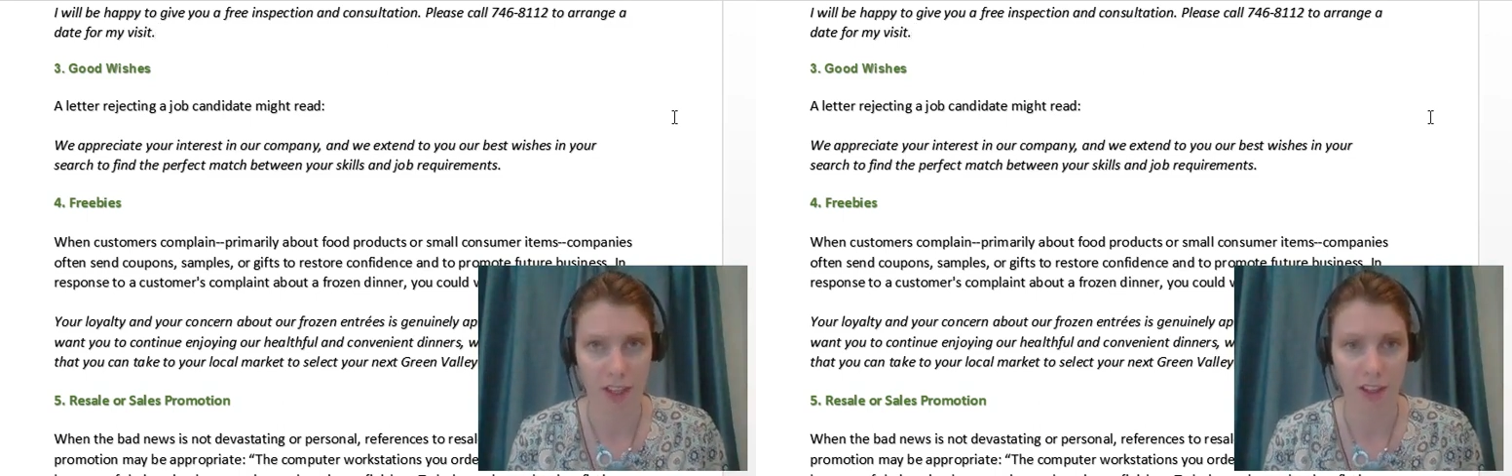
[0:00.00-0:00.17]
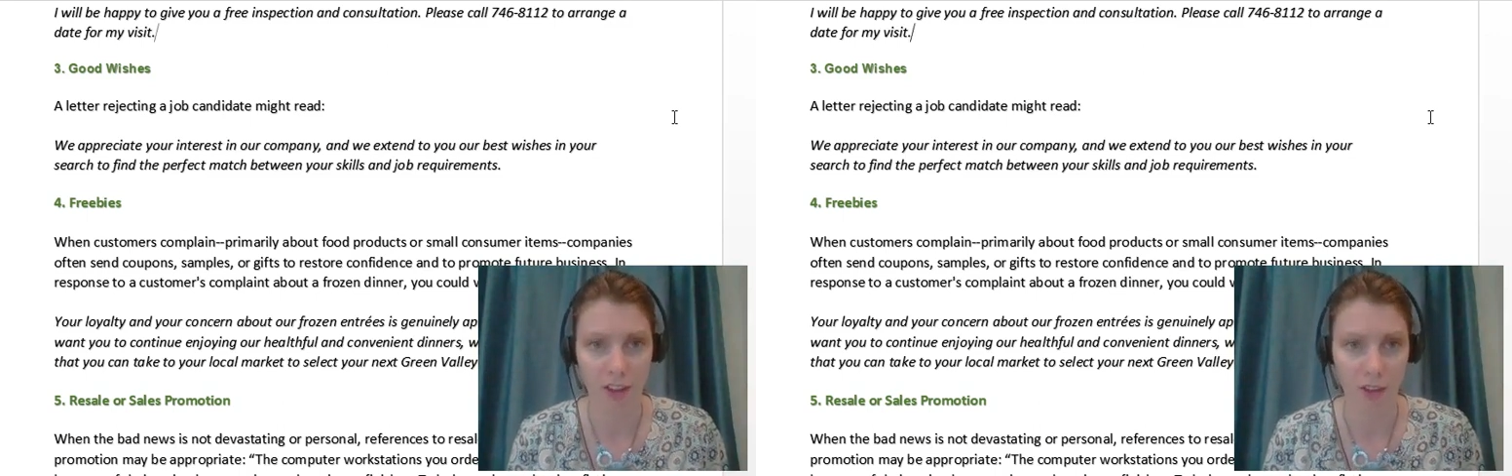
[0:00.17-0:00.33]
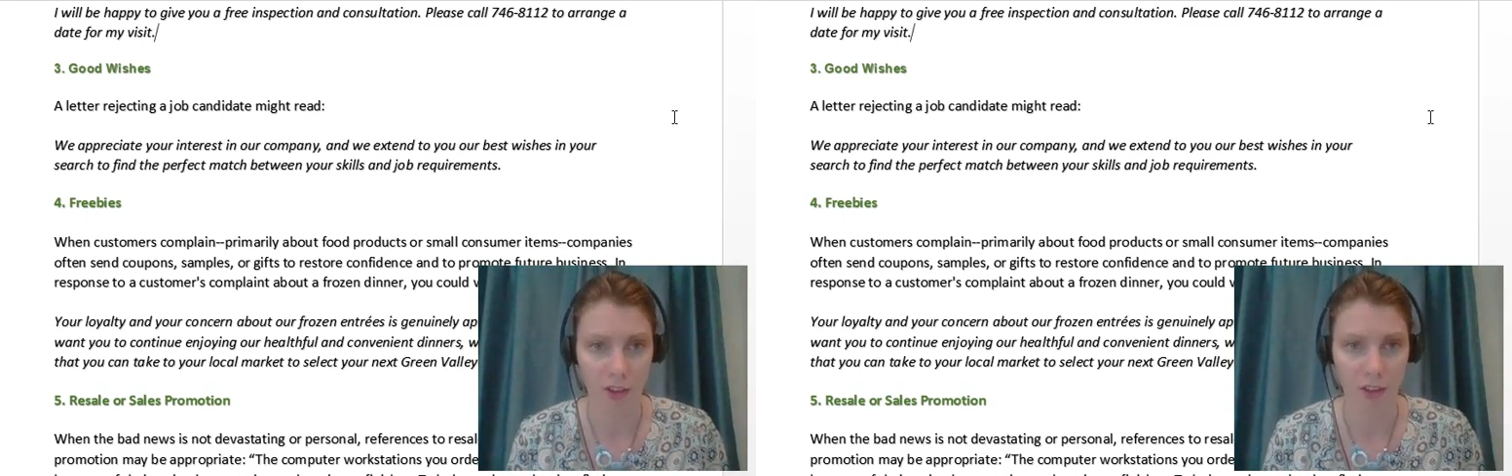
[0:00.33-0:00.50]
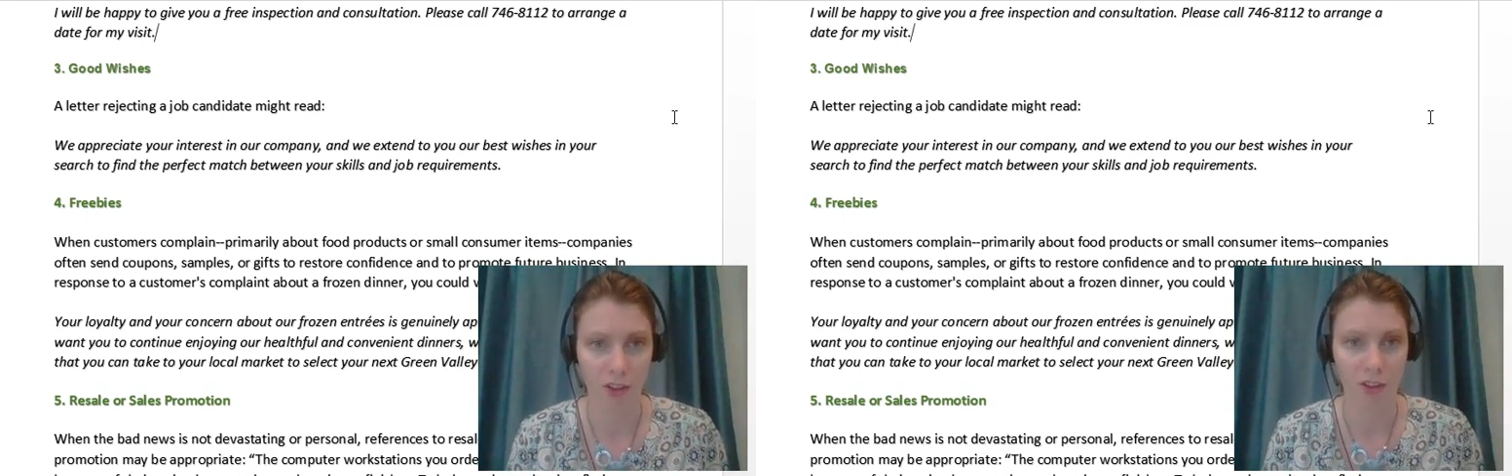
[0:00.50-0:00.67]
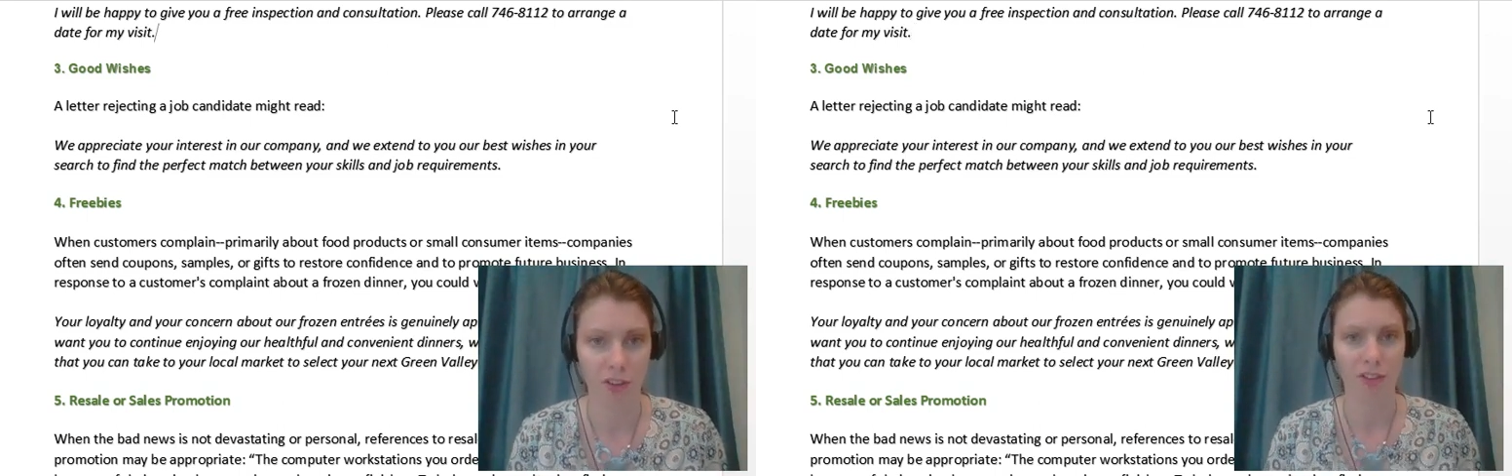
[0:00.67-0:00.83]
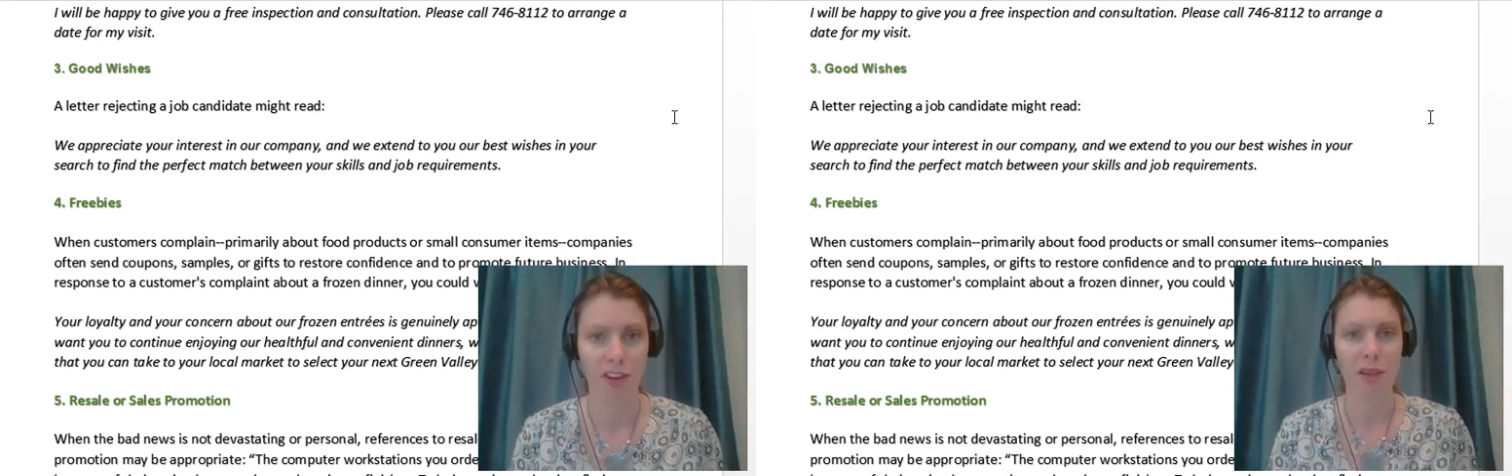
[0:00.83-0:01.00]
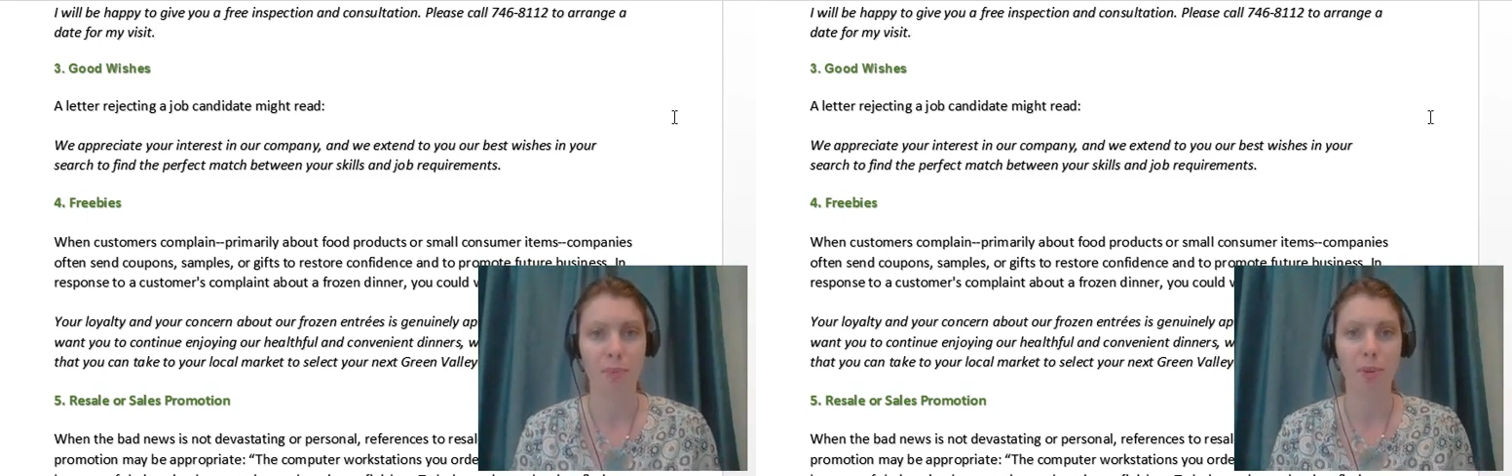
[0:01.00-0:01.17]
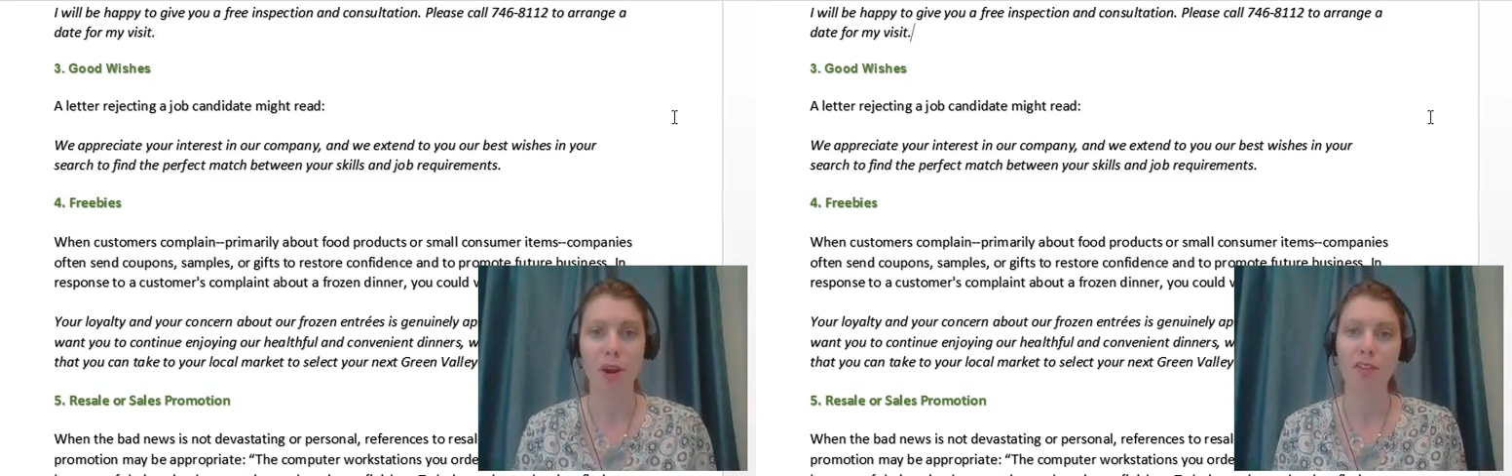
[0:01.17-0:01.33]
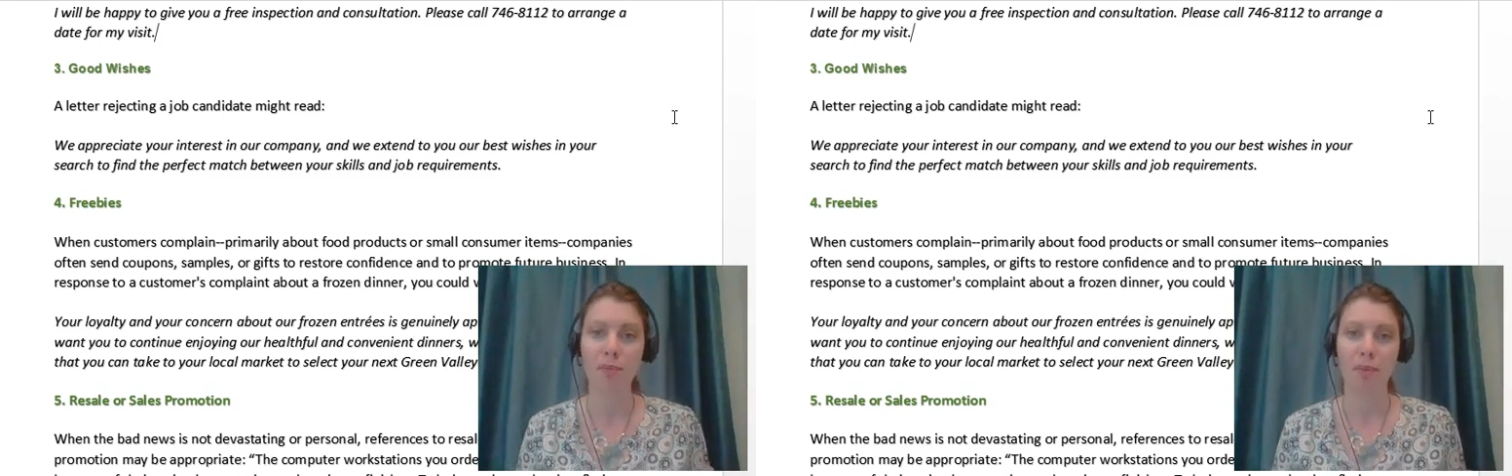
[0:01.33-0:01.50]
in your search to find the
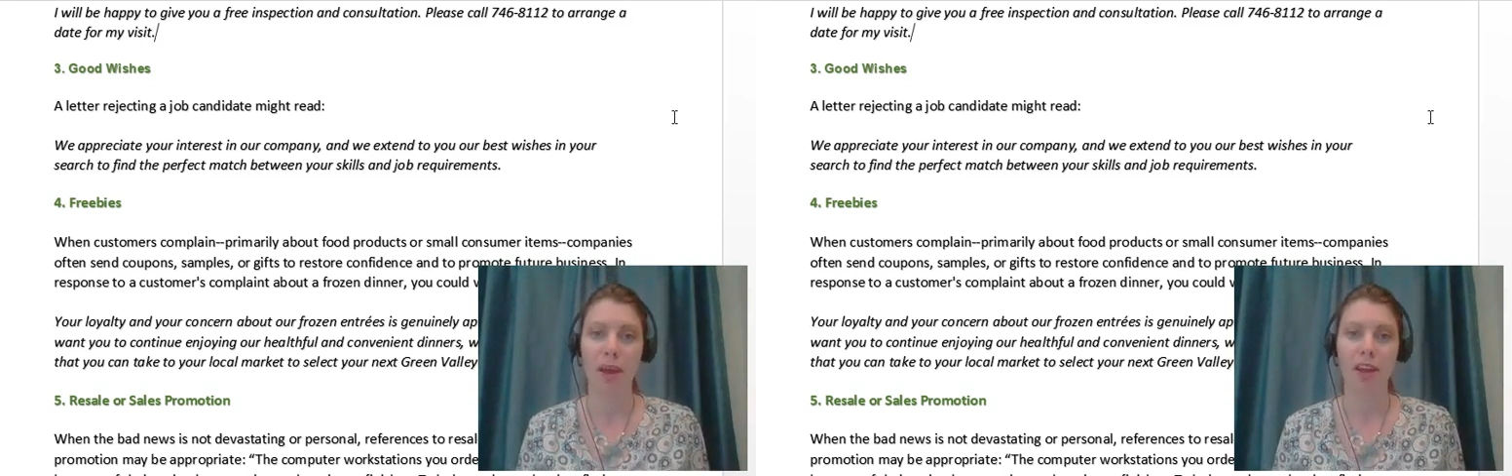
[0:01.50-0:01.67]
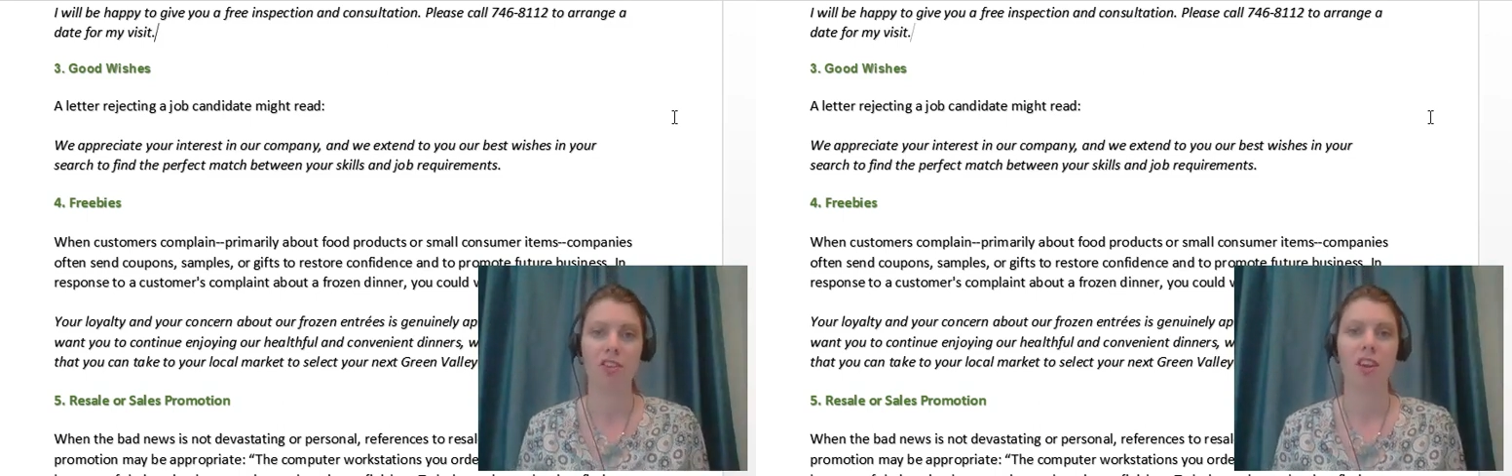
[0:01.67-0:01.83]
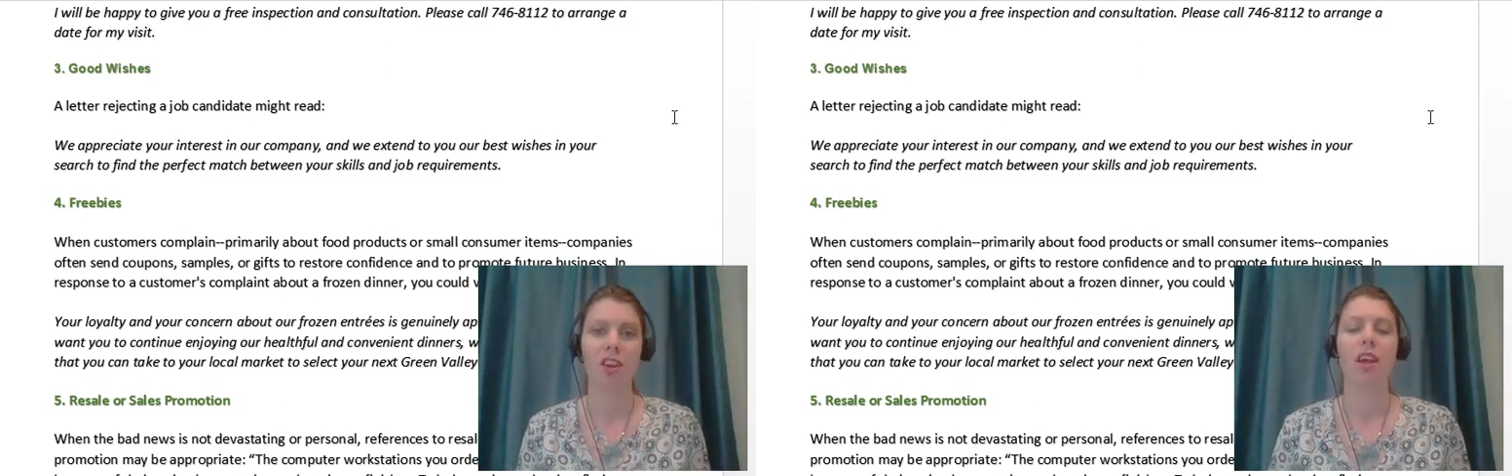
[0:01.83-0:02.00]
perfect match